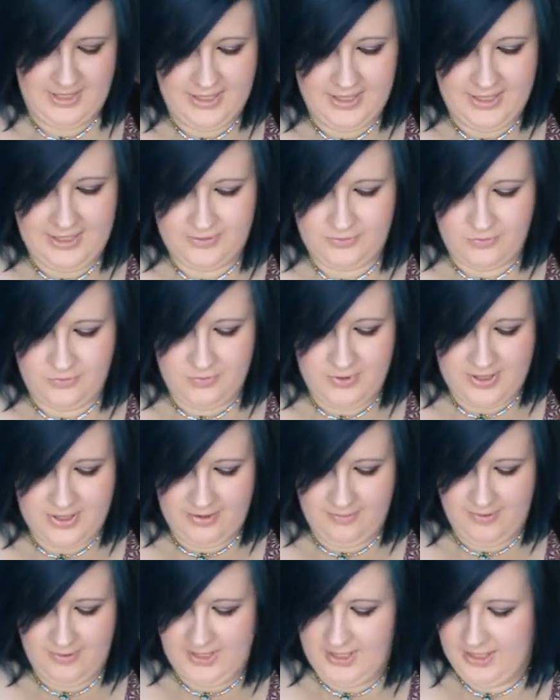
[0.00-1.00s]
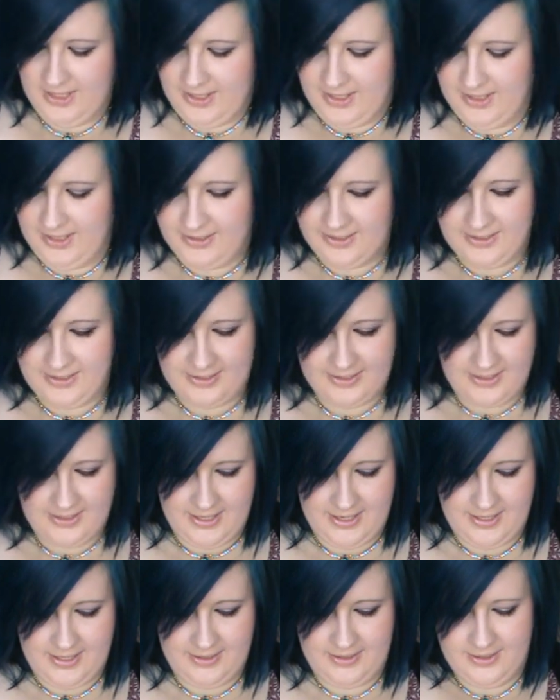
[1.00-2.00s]
It's really, really nice.
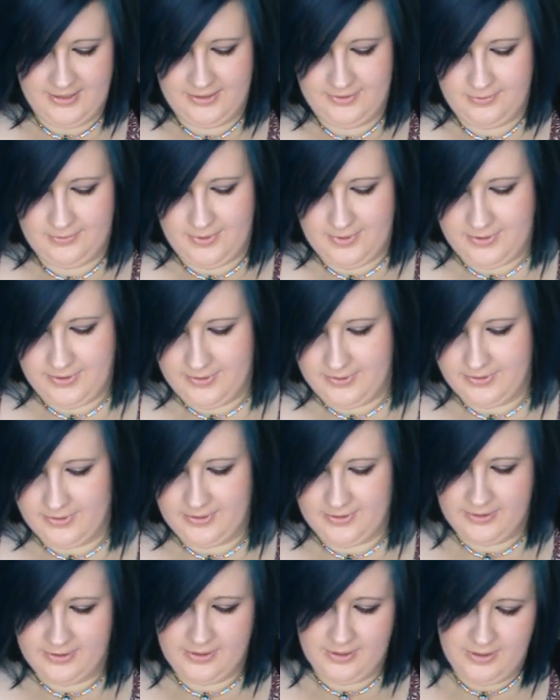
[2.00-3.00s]
And this was